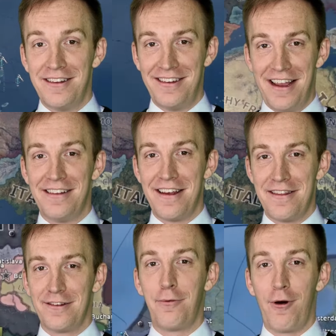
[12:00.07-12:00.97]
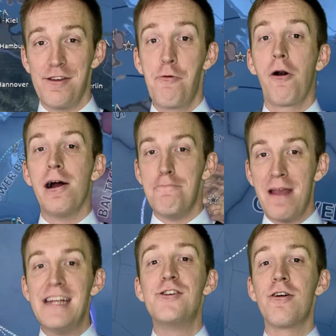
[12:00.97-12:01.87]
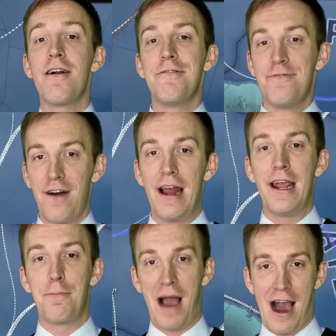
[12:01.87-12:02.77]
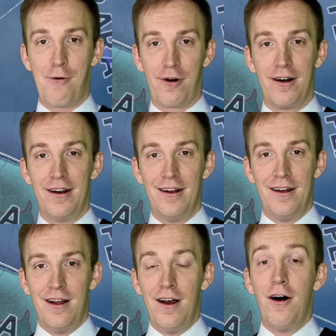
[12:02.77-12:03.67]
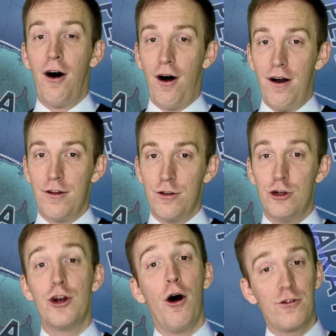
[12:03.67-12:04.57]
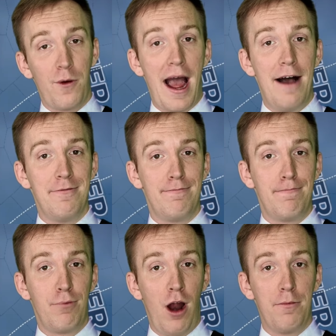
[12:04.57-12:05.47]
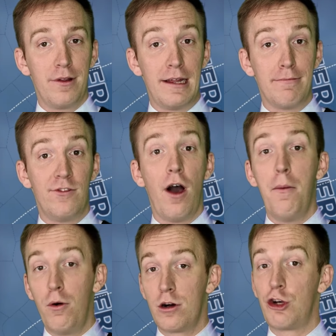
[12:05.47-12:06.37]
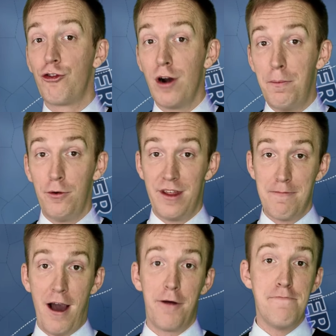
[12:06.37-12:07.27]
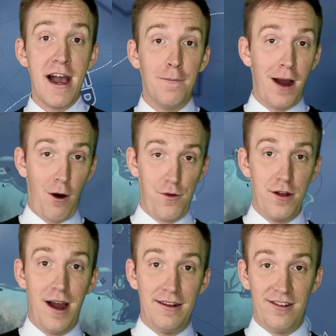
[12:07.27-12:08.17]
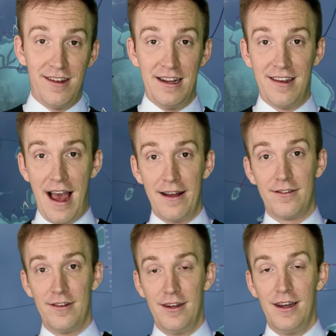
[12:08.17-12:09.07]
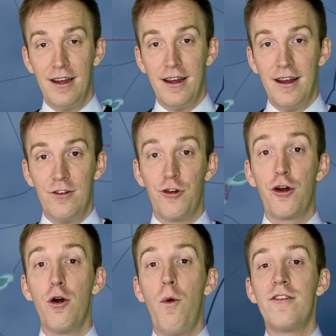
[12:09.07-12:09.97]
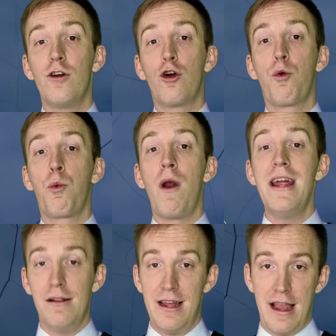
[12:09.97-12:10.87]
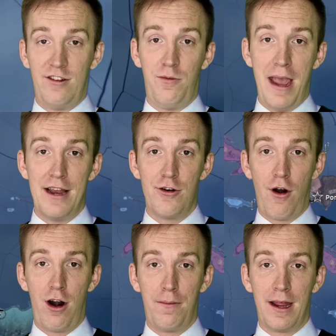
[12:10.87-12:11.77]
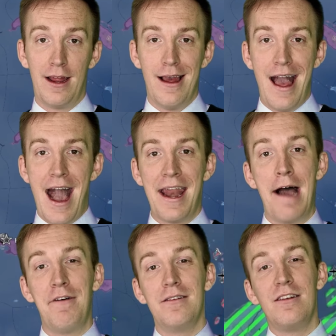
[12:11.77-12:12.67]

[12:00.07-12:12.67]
States at this point. You are a major fighting power. You should also have probably double or triple the amount of manpower the United States has. So you're going to want to greatly expand your army and have at